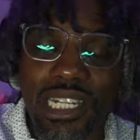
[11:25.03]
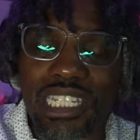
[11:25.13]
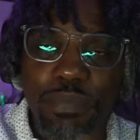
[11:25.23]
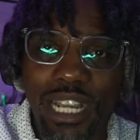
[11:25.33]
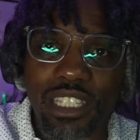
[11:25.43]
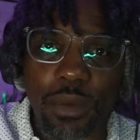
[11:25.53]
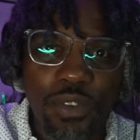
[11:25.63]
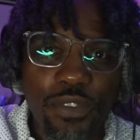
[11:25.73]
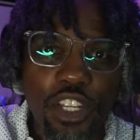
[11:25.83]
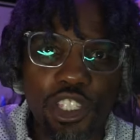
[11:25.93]
expecting the
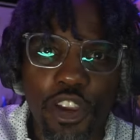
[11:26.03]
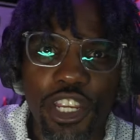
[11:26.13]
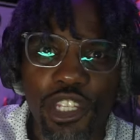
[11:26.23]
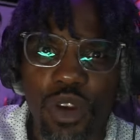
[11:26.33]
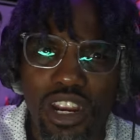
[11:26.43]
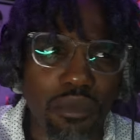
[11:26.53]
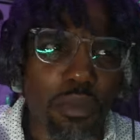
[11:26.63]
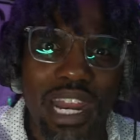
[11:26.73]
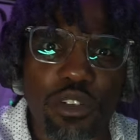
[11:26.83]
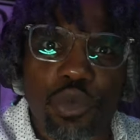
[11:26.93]
Fever to turn this shit around. Come on,
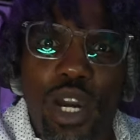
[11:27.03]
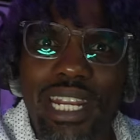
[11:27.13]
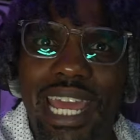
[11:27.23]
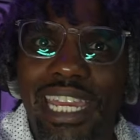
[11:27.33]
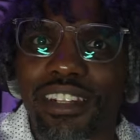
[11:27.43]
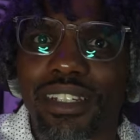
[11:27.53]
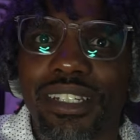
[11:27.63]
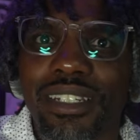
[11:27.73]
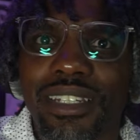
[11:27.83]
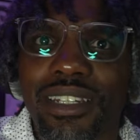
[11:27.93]
man, that was 1-8.
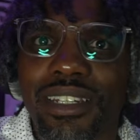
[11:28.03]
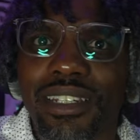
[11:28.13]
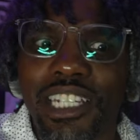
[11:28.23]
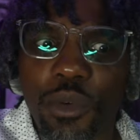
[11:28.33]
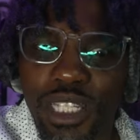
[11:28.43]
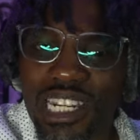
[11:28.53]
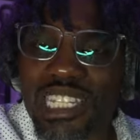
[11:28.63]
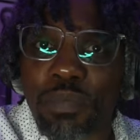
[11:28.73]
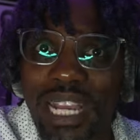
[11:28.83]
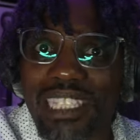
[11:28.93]
She wasn't
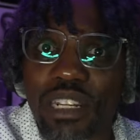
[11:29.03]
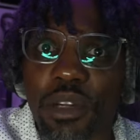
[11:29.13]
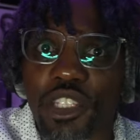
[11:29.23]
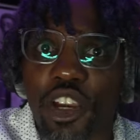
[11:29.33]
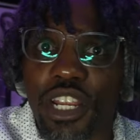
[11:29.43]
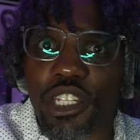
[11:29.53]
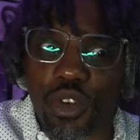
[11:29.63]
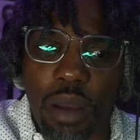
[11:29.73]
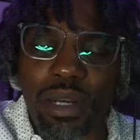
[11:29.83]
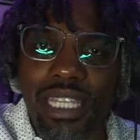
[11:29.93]
expecting them to turn that shit
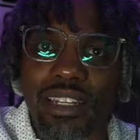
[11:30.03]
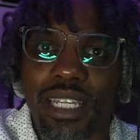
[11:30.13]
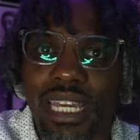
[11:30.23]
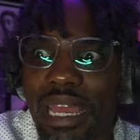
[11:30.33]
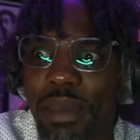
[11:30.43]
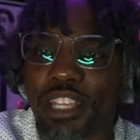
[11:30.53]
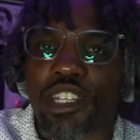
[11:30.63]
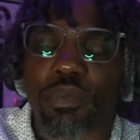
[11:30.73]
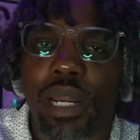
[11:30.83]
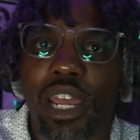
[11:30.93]
around, but they did and made it to
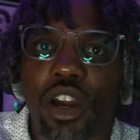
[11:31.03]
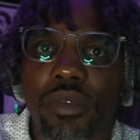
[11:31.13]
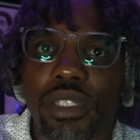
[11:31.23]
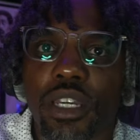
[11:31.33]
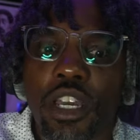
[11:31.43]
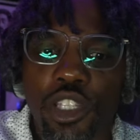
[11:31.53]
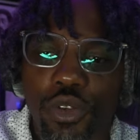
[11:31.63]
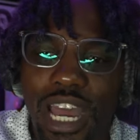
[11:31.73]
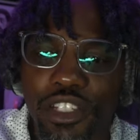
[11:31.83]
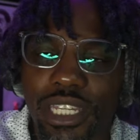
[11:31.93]
the playoffs. So
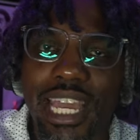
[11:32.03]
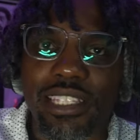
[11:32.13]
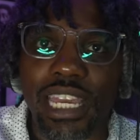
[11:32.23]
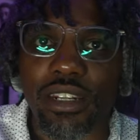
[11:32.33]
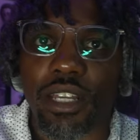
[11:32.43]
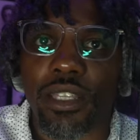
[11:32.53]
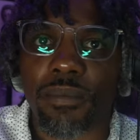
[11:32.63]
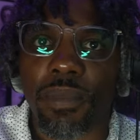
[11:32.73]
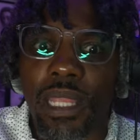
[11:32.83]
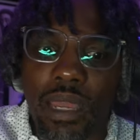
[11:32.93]
now she can't say nothing.
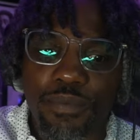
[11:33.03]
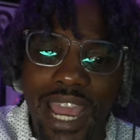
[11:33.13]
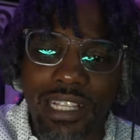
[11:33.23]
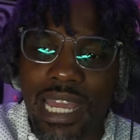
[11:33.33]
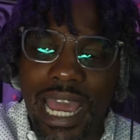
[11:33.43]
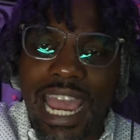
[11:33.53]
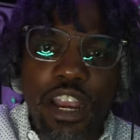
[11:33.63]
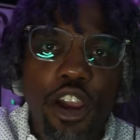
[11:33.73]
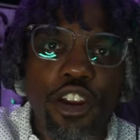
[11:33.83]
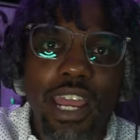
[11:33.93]
In fact, I ain't
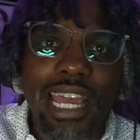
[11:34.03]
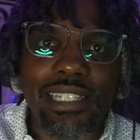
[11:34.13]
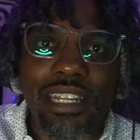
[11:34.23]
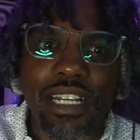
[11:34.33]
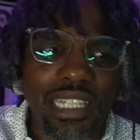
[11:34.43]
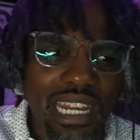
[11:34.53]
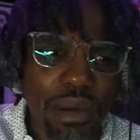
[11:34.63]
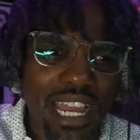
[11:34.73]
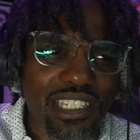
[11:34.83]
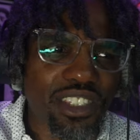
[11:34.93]
heard her ass say nothing.
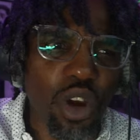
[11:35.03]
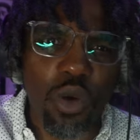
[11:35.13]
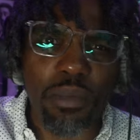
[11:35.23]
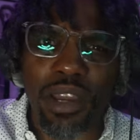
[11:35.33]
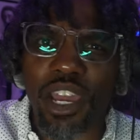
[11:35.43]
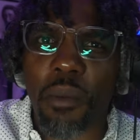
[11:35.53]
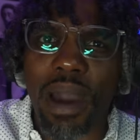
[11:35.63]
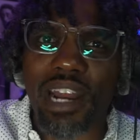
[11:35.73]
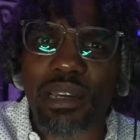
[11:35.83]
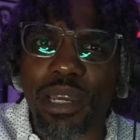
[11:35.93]
Anybody know what the hell
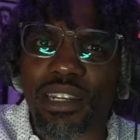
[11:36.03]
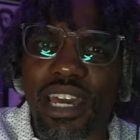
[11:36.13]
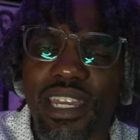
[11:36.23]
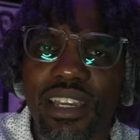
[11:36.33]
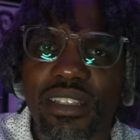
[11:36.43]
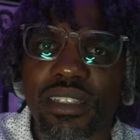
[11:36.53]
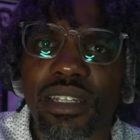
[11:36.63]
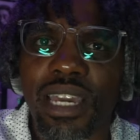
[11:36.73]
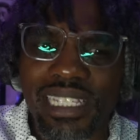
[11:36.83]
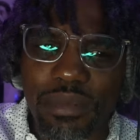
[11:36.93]
Monica McNutt is?
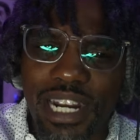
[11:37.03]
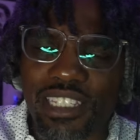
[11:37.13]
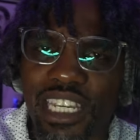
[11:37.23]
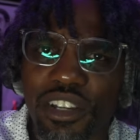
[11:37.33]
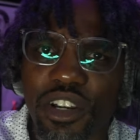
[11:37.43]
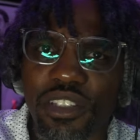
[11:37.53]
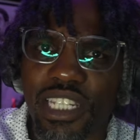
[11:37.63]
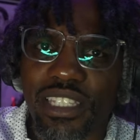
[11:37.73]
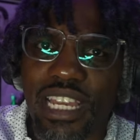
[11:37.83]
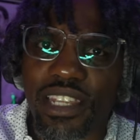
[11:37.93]
Has anybody seen her
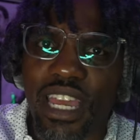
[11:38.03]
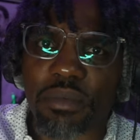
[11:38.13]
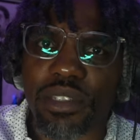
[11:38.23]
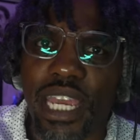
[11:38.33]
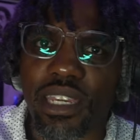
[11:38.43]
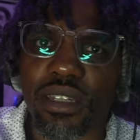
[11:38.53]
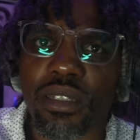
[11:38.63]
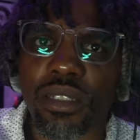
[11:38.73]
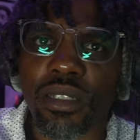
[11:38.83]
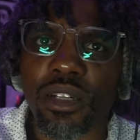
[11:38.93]
since that damn take?
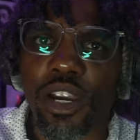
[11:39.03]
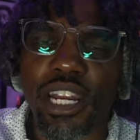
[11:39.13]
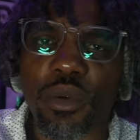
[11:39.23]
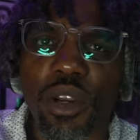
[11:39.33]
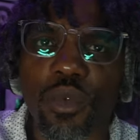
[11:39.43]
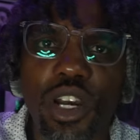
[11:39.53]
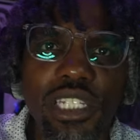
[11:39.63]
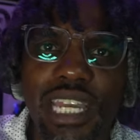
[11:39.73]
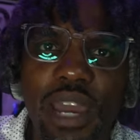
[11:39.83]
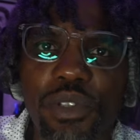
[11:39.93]
Or any of the ones
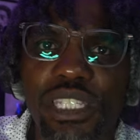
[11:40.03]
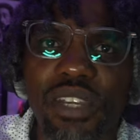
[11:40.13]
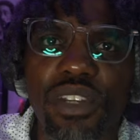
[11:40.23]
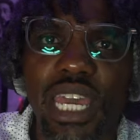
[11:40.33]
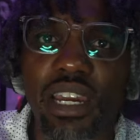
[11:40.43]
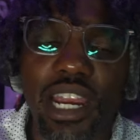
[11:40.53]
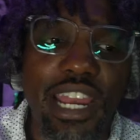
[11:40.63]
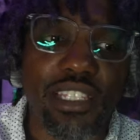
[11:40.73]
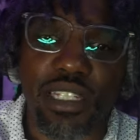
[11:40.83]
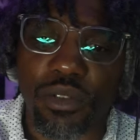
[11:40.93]
she had with Stephen A? Her
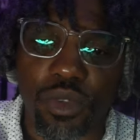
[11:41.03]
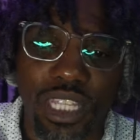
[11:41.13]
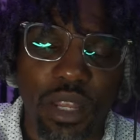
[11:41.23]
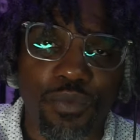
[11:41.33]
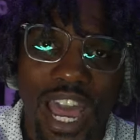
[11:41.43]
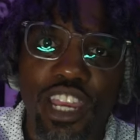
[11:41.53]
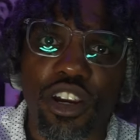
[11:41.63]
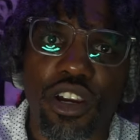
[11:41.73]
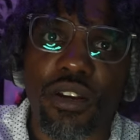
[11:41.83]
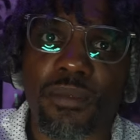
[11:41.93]
ass, did they
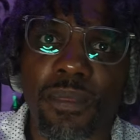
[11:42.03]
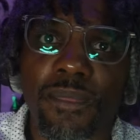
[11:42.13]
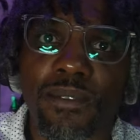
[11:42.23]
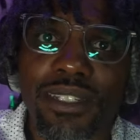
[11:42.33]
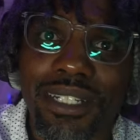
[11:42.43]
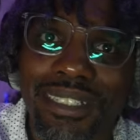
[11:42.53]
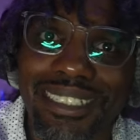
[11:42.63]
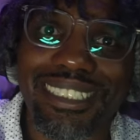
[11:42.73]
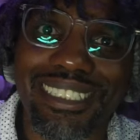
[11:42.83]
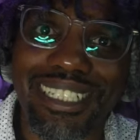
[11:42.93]
fire her?
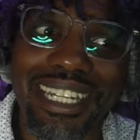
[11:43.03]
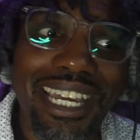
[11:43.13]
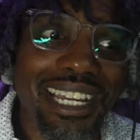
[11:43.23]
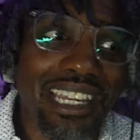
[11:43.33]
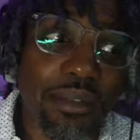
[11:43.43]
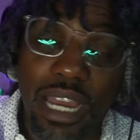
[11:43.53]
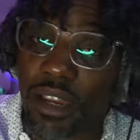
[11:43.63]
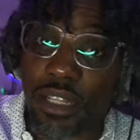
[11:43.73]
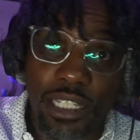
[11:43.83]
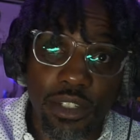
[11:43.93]

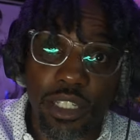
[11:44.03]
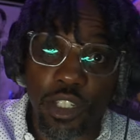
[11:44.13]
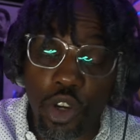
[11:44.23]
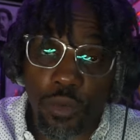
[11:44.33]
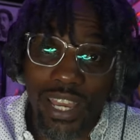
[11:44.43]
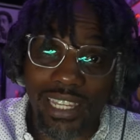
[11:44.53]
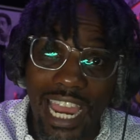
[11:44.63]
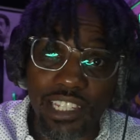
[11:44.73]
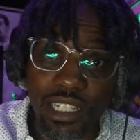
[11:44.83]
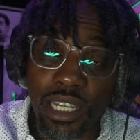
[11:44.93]
She on
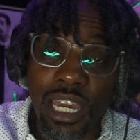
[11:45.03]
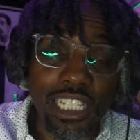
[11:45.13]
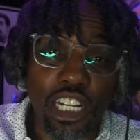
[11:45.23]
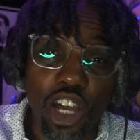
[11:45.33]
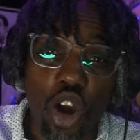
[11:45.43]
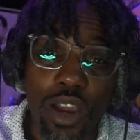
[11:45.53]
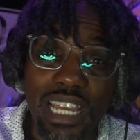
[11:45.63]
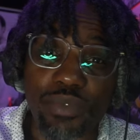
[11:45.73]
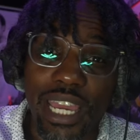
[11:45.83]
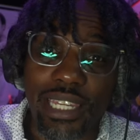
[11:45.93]
vacation? That's a
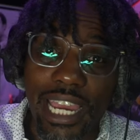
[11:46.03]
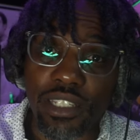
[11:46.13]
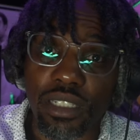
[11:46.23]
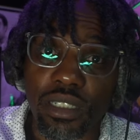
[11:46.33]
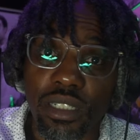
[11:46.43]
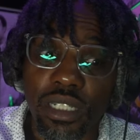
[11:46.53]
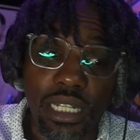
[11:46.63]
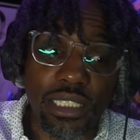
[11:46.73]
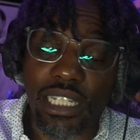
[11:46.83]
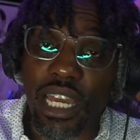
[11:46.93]
long-ass vacation.
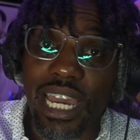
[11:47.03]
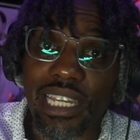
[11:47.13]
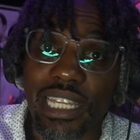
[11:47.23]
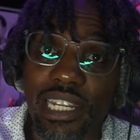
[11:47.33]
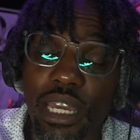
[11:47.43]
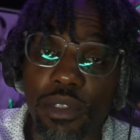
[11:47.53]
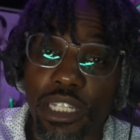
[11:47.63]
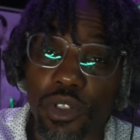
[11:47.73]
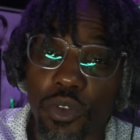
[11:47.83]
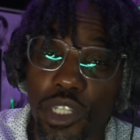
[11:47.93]
You seen her ass that damn,
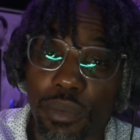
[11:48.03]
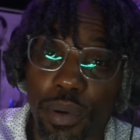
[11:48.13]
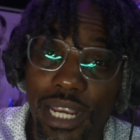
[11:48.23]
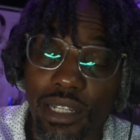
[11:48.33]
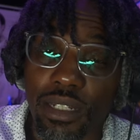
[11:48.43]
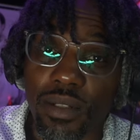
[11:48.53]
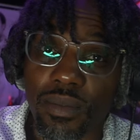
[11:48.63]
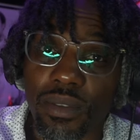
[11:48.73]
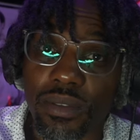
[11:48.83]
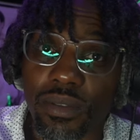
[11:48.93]
was she pregnant?
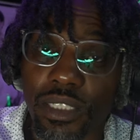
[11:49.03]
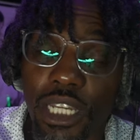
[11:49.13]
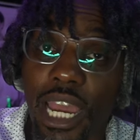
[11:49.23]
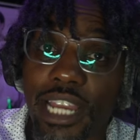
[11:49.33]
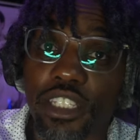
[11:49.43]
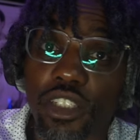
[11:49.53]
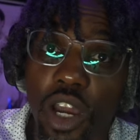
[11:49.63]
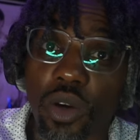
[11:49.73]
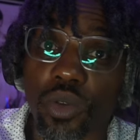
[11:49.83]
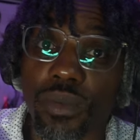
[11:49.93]
Her ass is
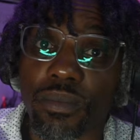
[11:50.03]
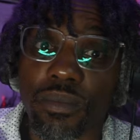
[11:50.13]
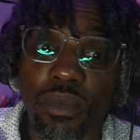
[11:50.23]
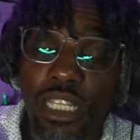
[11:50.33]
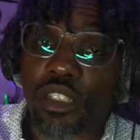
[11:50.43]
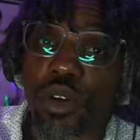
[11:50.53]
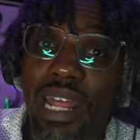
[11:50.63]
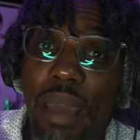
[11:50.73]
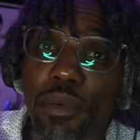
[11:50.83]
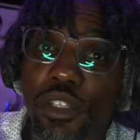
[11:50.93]
gone. This is what
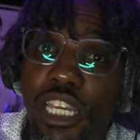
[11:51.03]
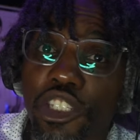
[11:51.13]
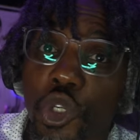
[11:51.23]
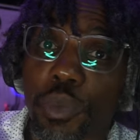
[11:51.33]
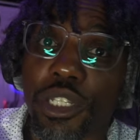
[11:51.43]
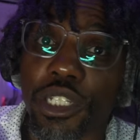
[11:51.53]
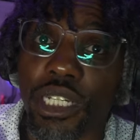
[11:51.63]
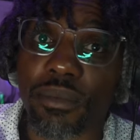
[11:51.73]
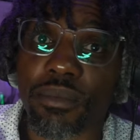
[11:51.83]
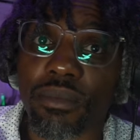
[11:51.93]
happened when you say stupid
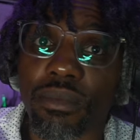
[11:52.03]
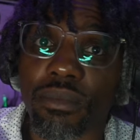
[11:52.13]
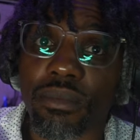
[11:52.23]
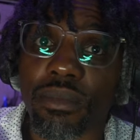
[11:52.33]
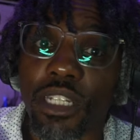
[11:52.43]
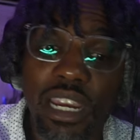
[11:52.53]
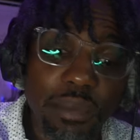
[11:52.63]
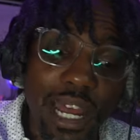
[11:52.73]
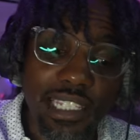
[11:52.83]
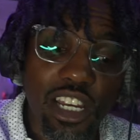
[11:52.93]
shit.
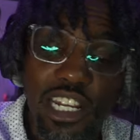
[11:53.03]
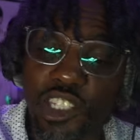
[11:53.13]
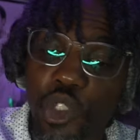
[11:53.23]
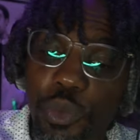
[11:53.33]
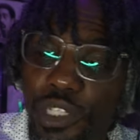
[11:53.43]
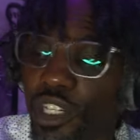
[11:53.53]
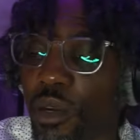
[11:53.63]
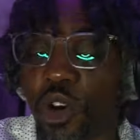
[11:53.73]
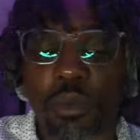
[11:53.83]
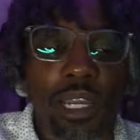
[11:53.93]
Everybody say all that stupid shit.
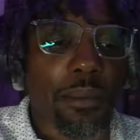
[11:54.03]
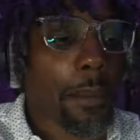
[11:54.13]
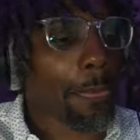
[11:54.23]
Come on, man.